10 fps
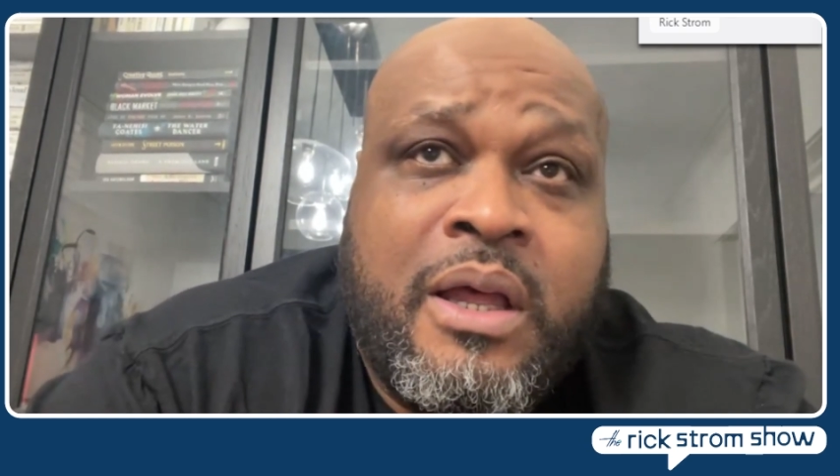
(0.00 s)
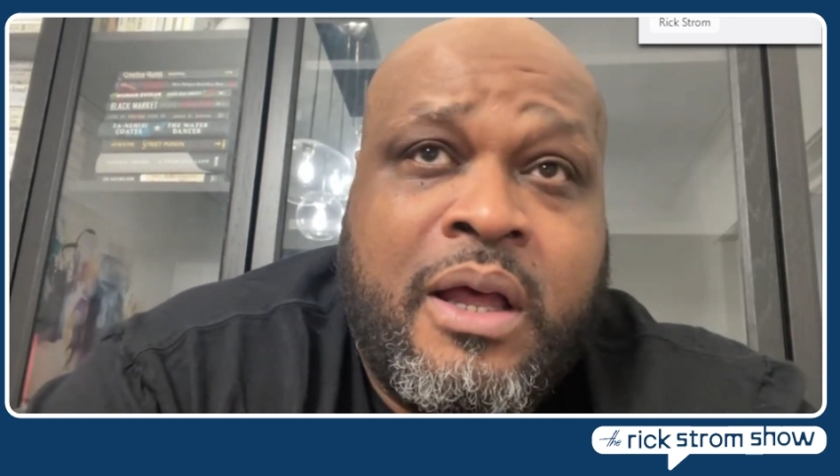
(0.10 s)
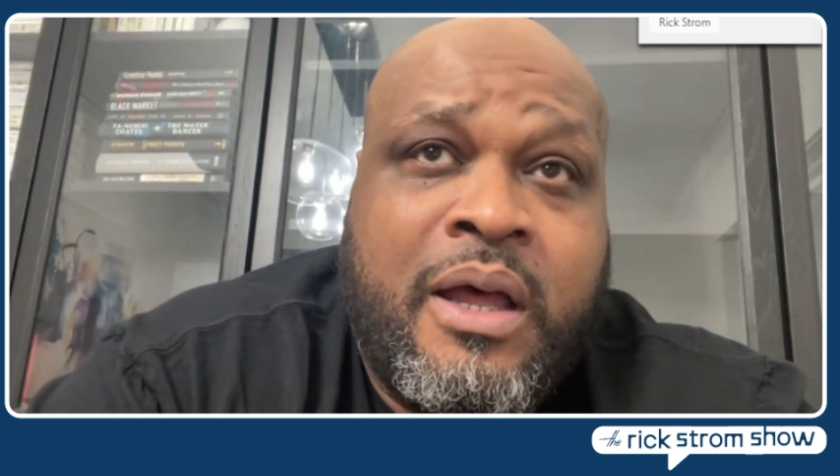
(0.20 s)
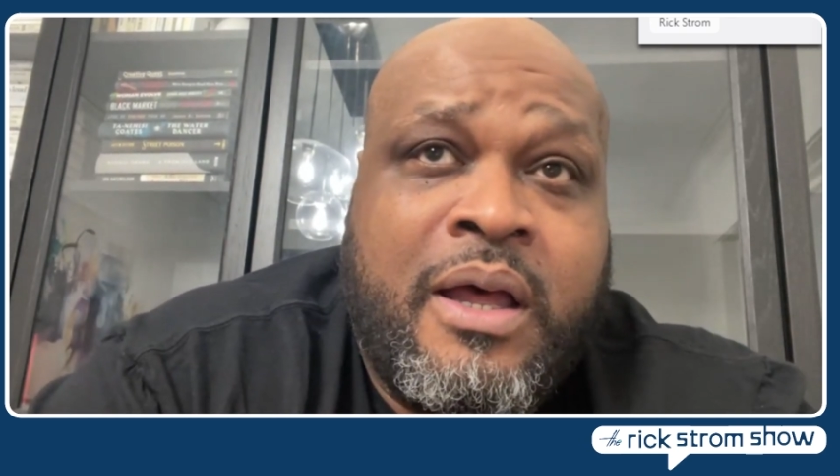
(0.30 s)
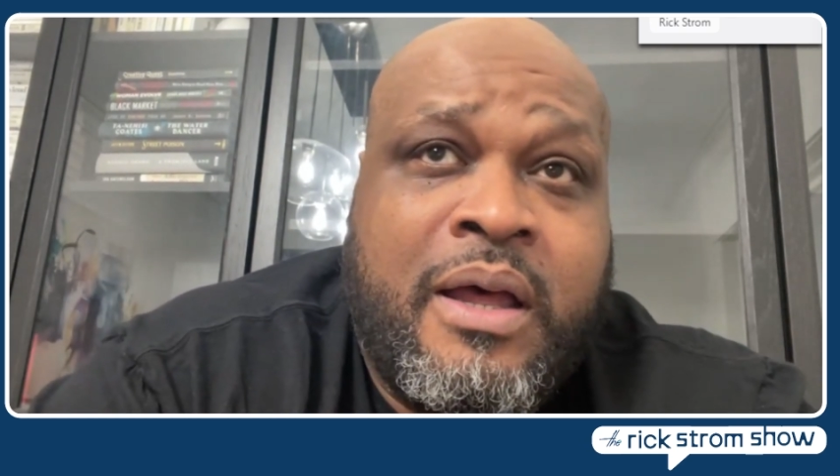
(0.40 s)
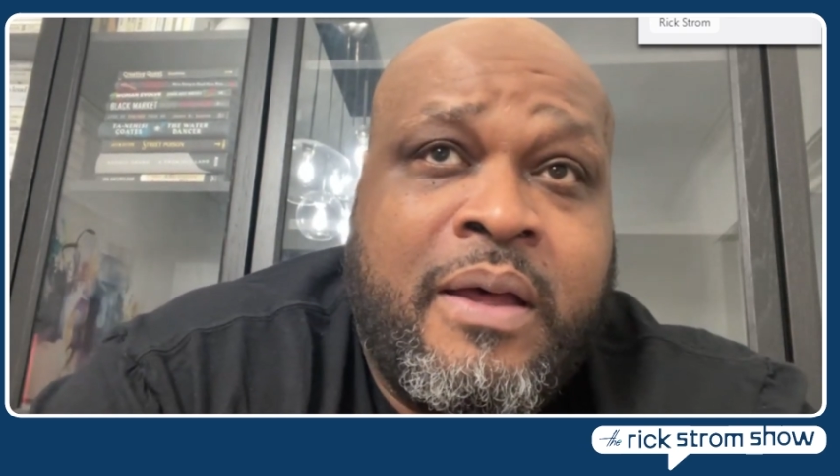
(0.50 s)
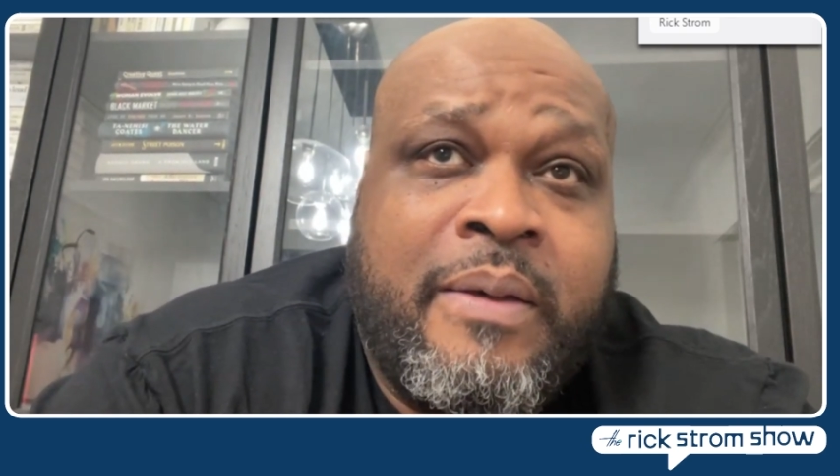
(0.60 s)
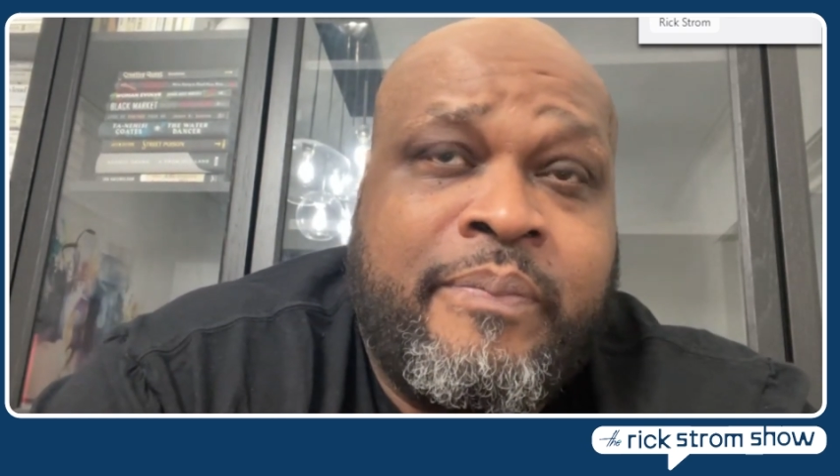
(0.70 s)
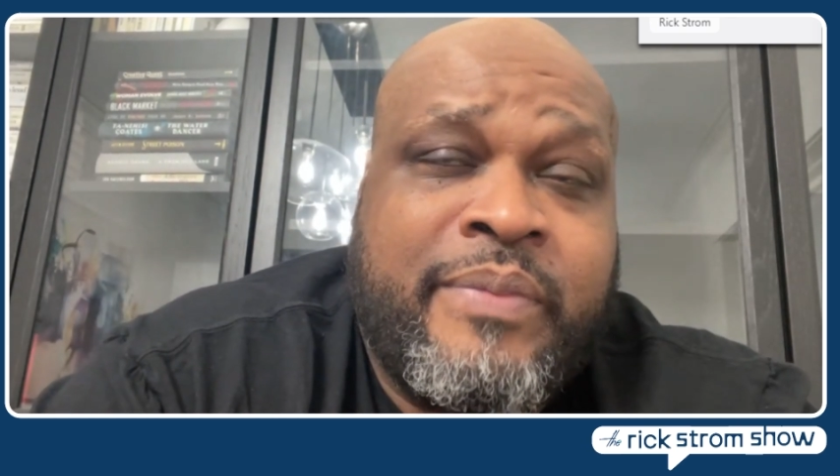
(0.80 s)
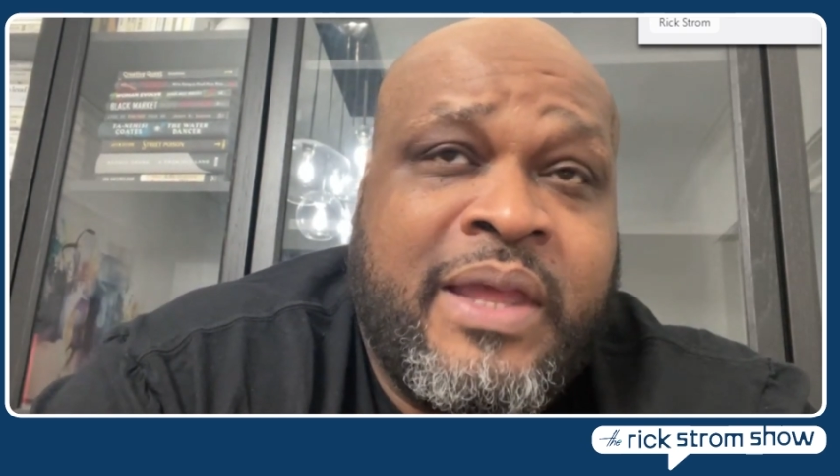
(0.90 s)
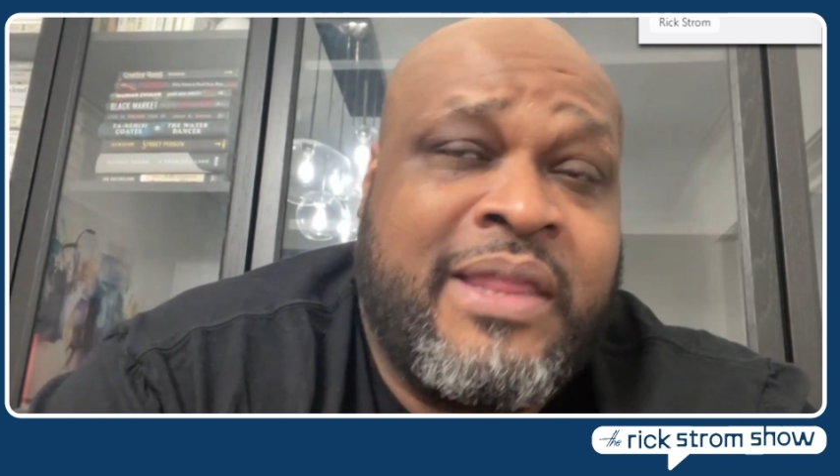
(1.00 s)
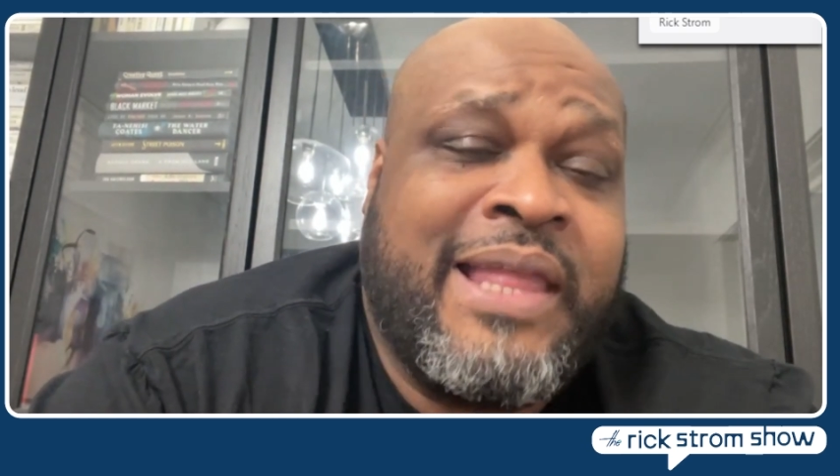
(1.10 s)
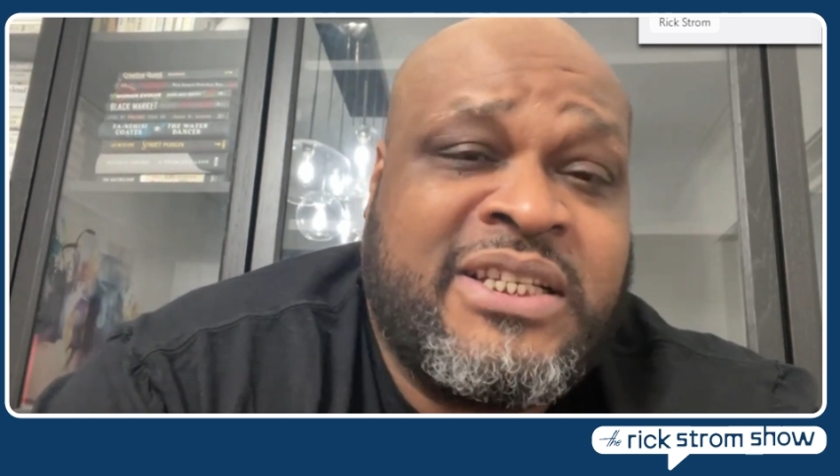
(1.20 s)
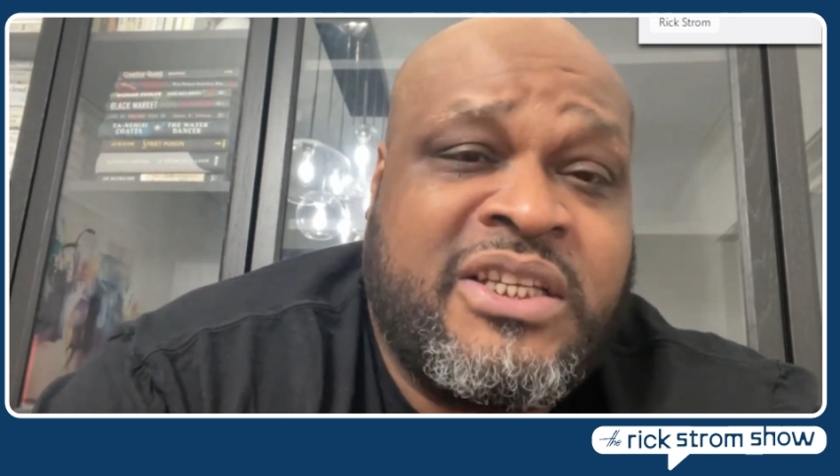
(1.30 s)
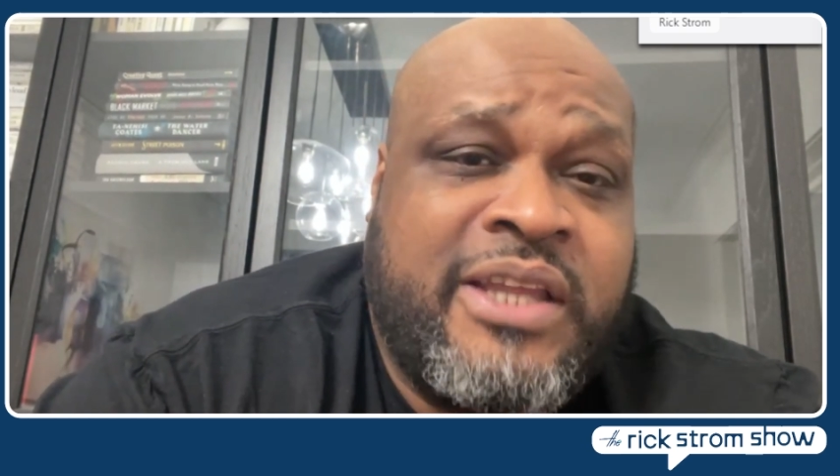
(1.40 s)
and
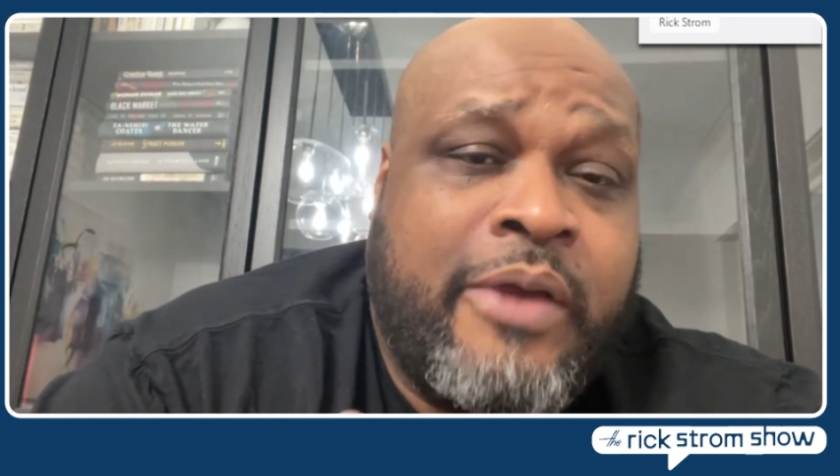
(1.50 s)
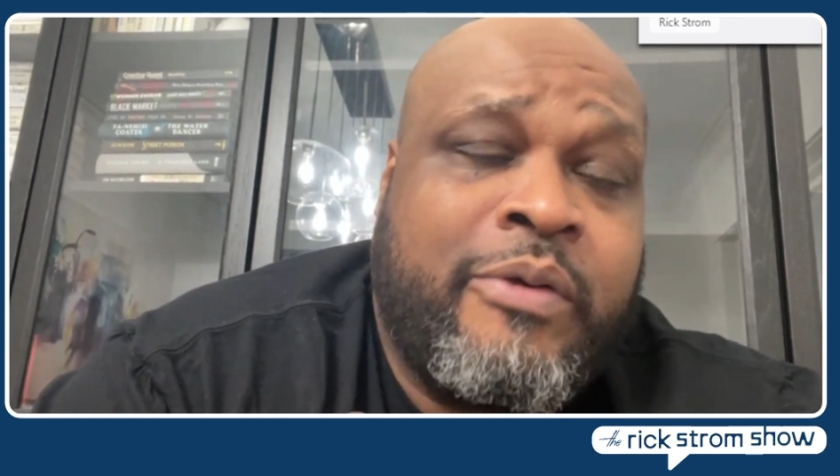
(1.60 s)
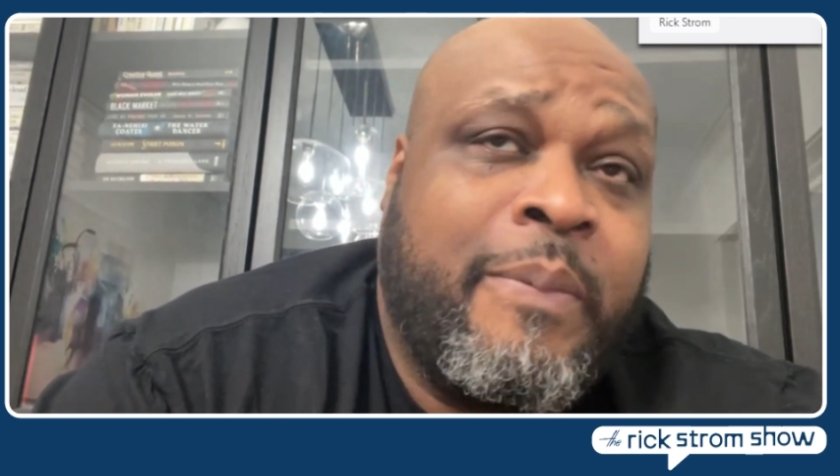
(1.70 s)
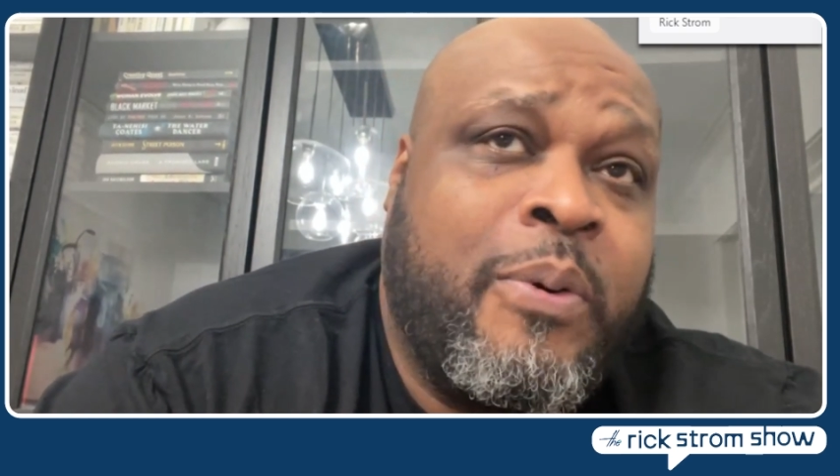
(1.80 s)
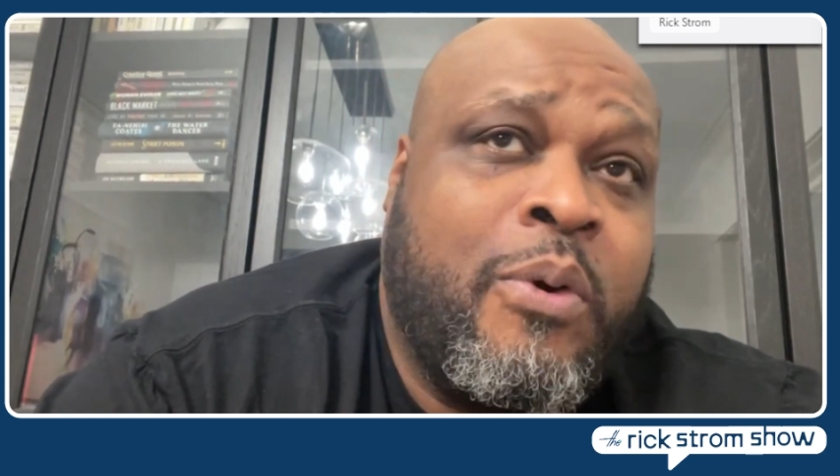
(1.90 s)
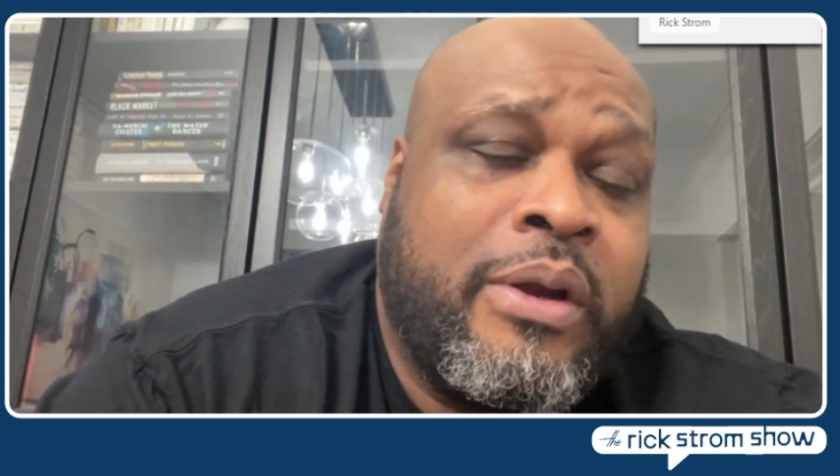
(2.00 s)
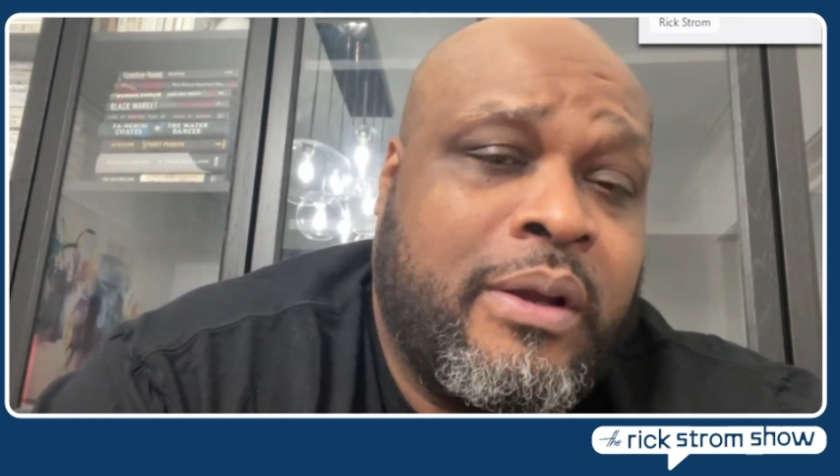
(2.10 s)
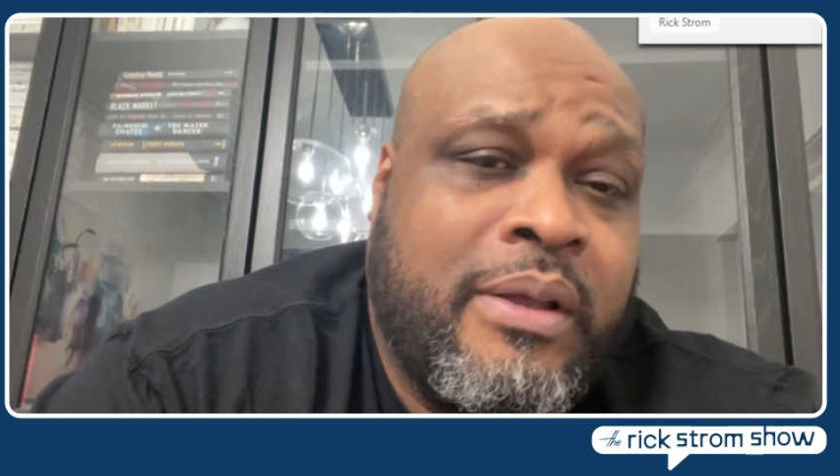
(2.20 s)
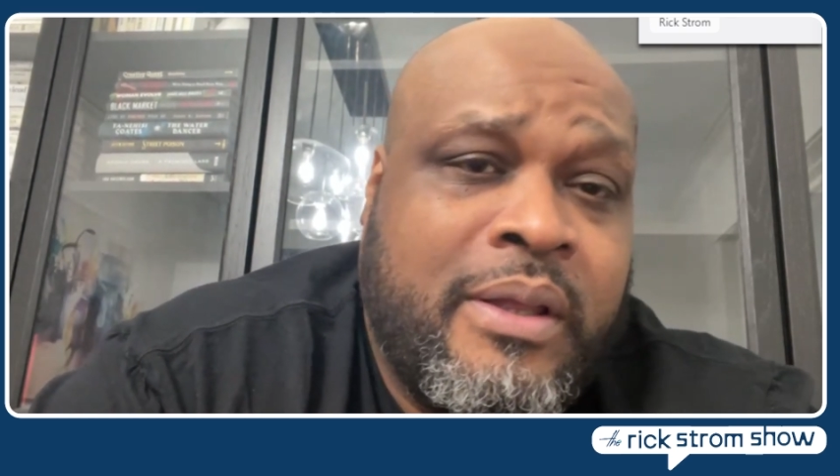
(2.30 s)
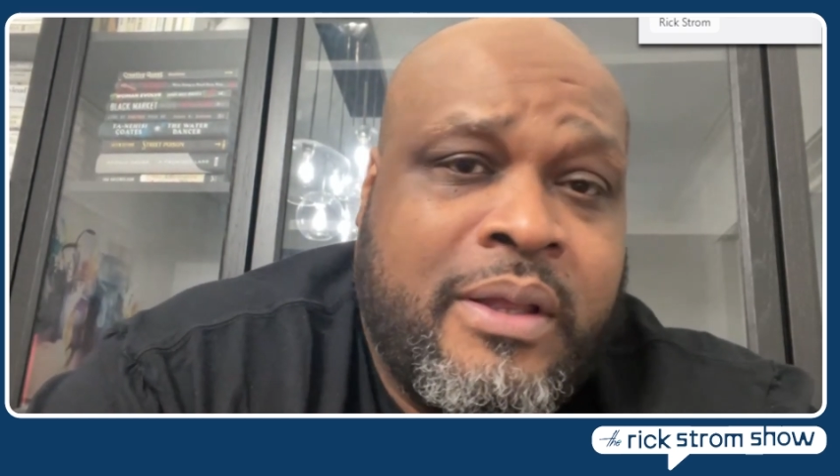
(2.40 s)
legendary reporter.